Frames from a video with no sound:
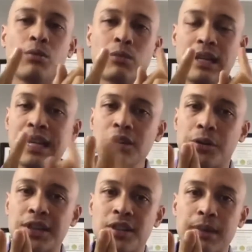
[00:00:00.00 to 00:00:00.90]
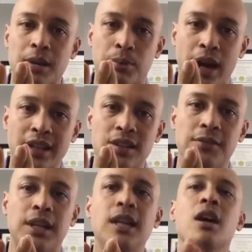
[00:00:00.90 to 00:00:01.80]
increasing the amount of
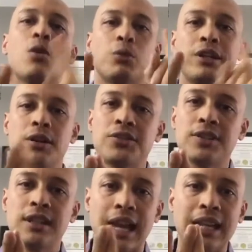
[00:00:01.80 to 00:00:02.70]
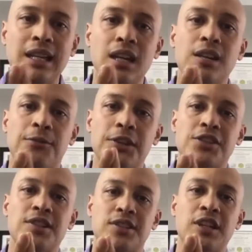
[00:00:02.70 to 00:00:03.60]
productivity, reducing any
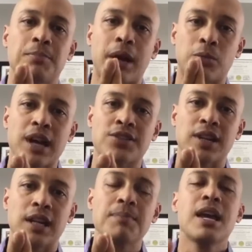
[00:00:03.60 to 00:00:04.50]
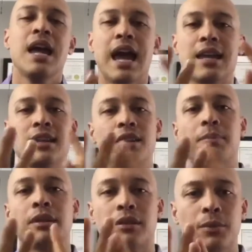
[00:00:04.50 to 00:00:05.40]
inefficiencies by resting. And then
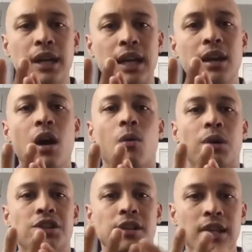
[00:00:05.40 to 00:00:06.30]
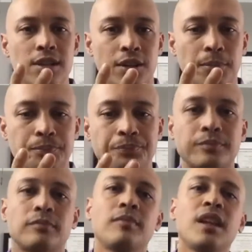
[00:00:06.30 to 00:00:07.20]
number 3, what you're going to do
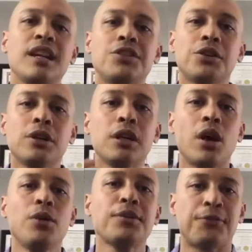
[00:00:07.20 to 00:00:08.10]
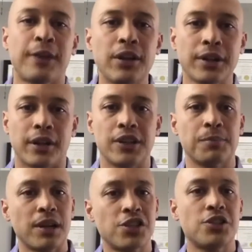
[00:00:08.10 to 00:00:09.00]
is you're going to go to failure as
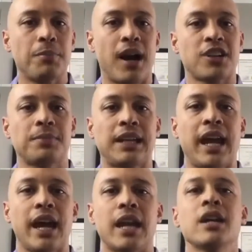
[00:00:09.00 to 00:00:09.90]
much as you possibly can.